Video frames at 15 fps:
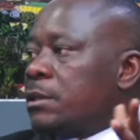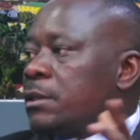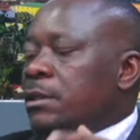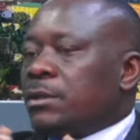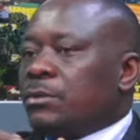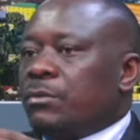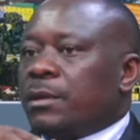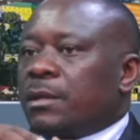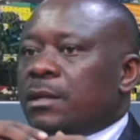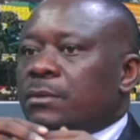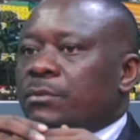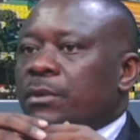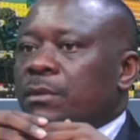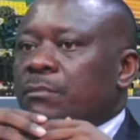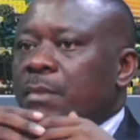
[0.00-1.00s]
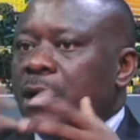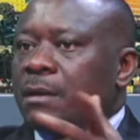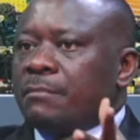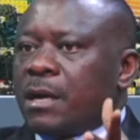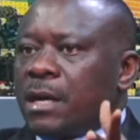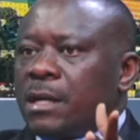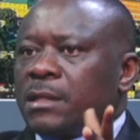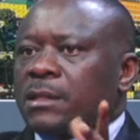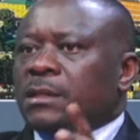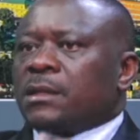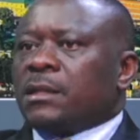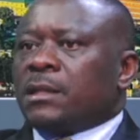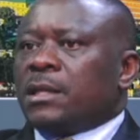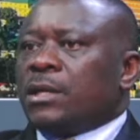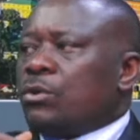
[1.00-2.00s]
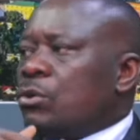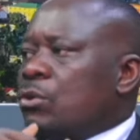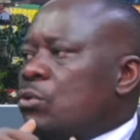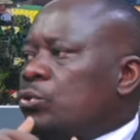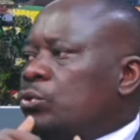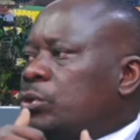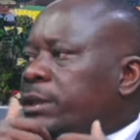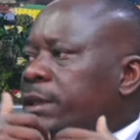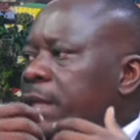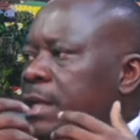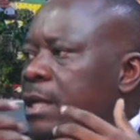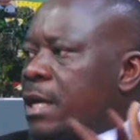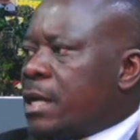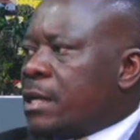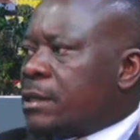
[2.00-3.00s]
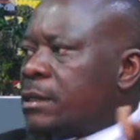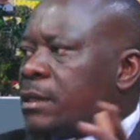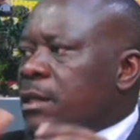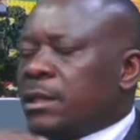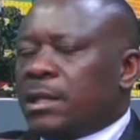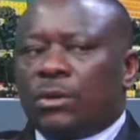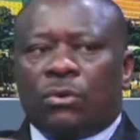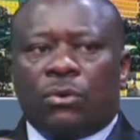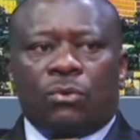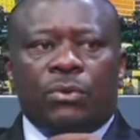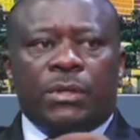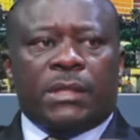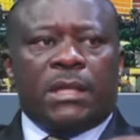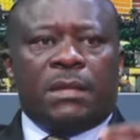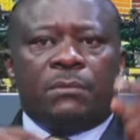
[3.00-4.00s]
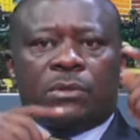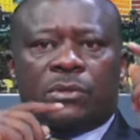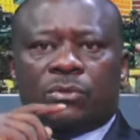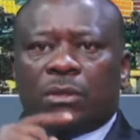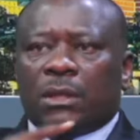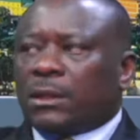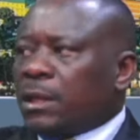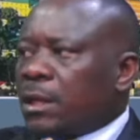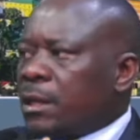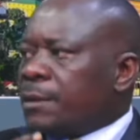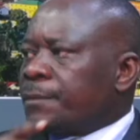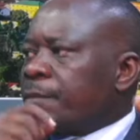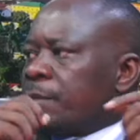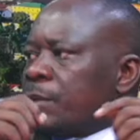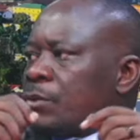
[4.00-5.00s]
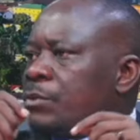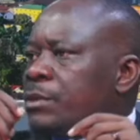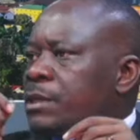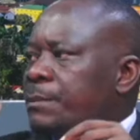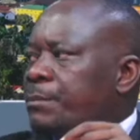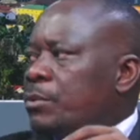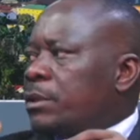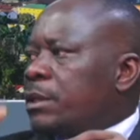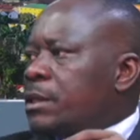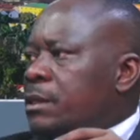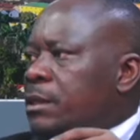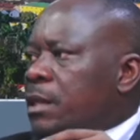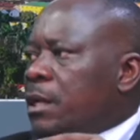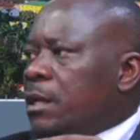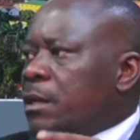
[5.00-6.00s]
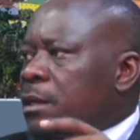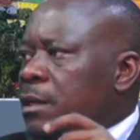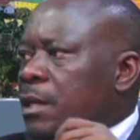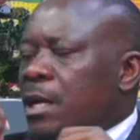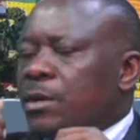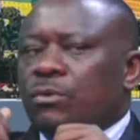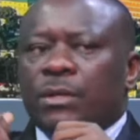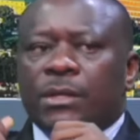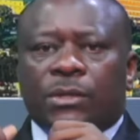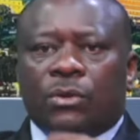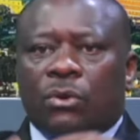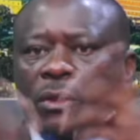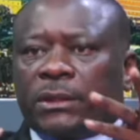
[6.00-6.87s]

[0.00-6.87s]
with members. They don't know who to tear gas. They don't know who is a demonstrator, who is a protester, and who is not.